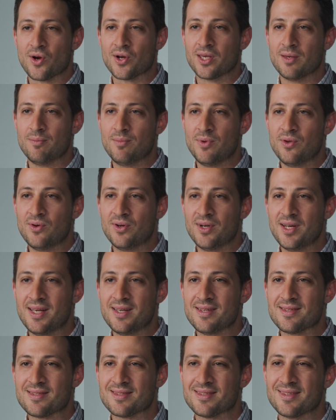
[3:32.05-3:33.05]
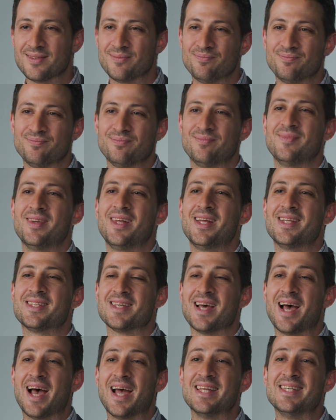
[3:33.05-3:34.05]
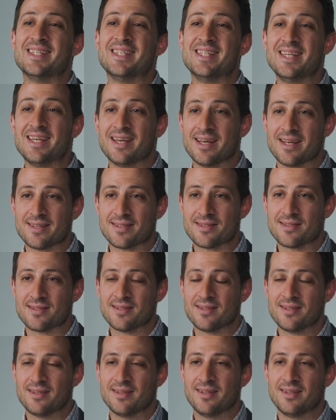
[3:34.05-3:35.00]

communities? It's ideas.